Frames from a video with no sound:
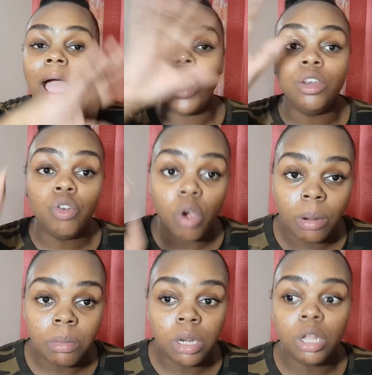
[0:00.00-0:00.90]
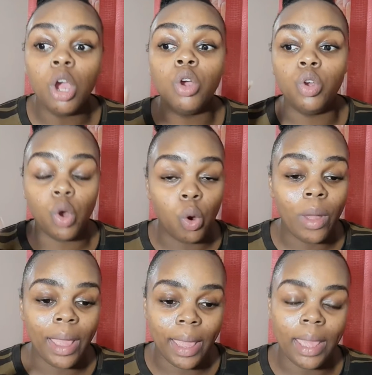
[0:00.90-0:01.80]
i normally go
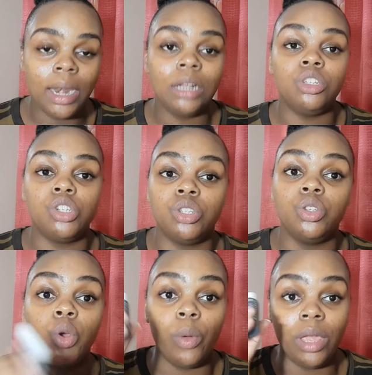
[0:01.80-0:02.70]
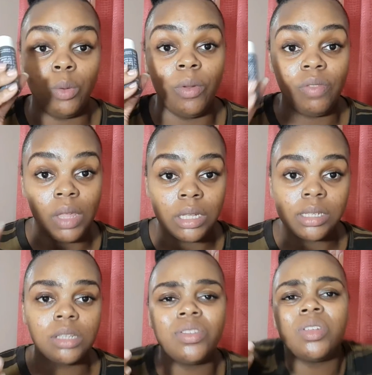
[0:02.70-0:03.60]
ahead and just go in with
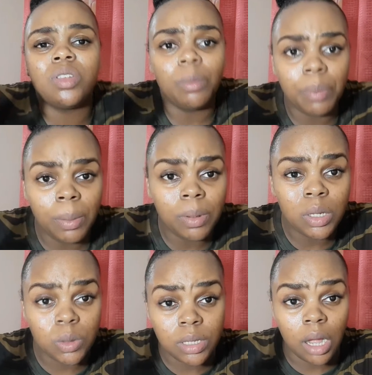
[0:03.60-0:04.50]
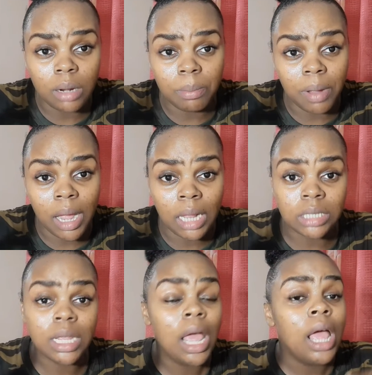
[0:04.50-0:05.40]
this so some people use cotton
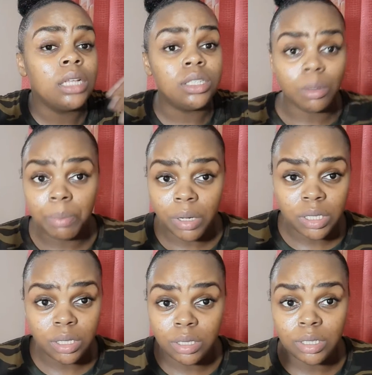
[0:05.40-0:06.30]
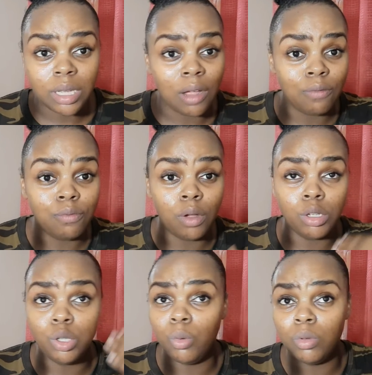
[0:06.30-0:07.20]
pads some persons have uh,
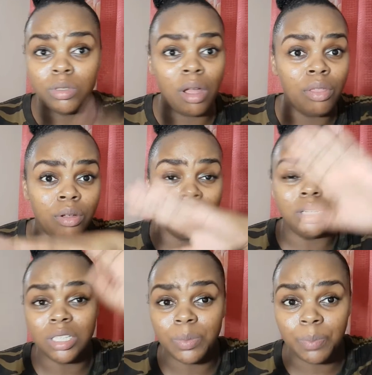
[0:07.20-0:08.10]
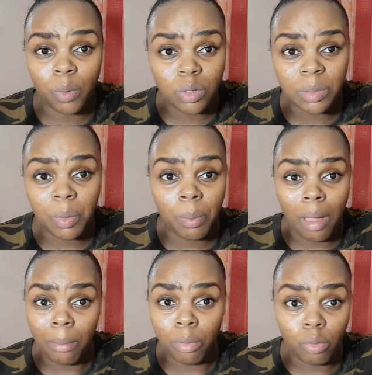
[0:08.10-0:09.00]
used other disposable
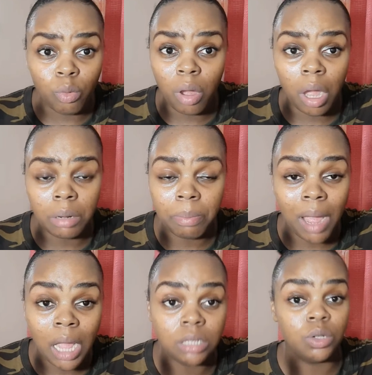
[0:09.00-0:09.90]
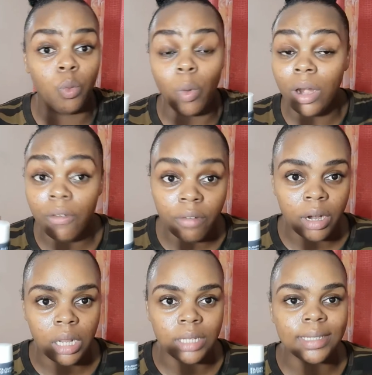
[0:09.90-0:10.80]
bamboo cotton pads or whatever
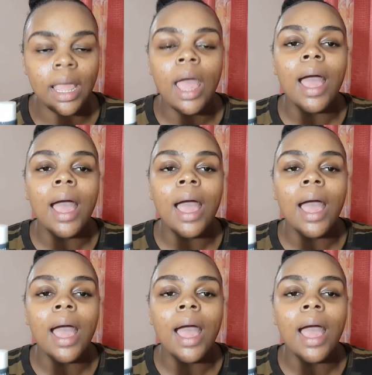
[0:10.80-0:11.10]
it is